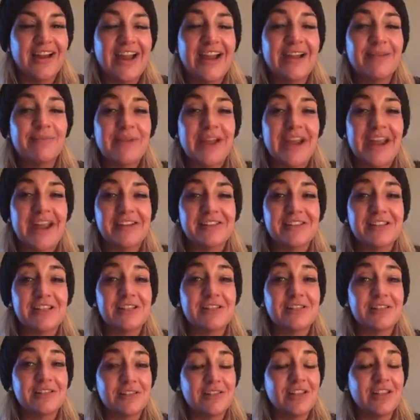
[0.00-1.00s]
My house
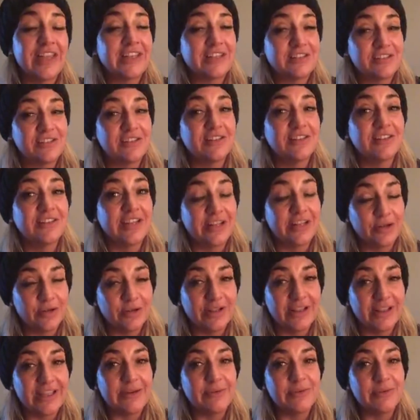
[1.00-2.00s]
is, like,
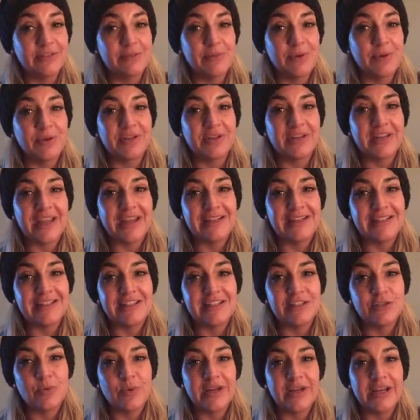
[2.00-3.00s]
literally was built in
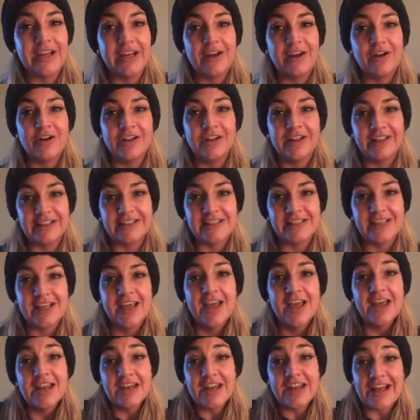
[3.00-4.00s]
1820, or at least
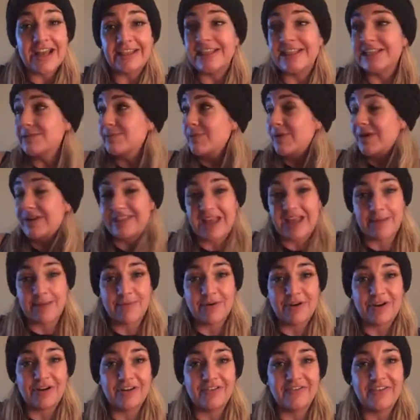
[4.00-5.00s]
not this part, that
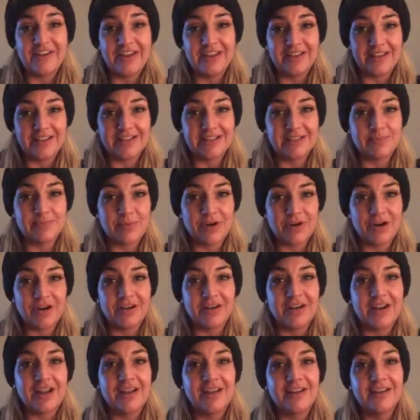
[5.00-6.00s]
part of it. This part
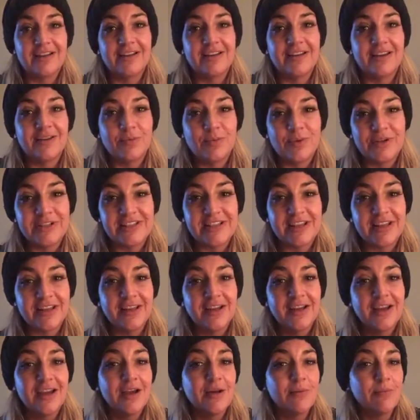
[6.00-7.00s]
wasn't,
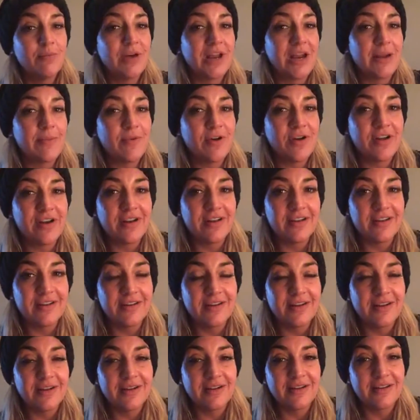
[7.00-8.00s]
but I'm on
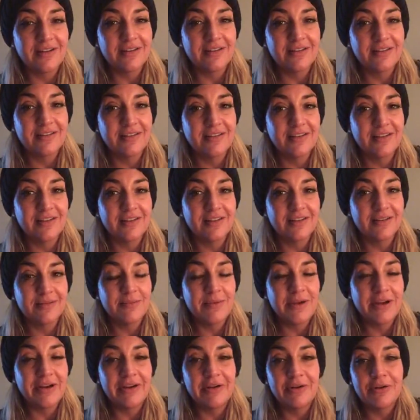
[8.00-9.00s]
a
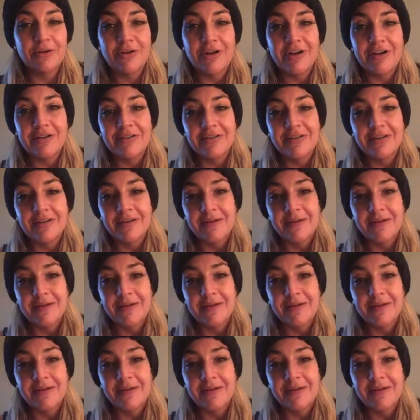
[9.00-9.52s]
burial ground.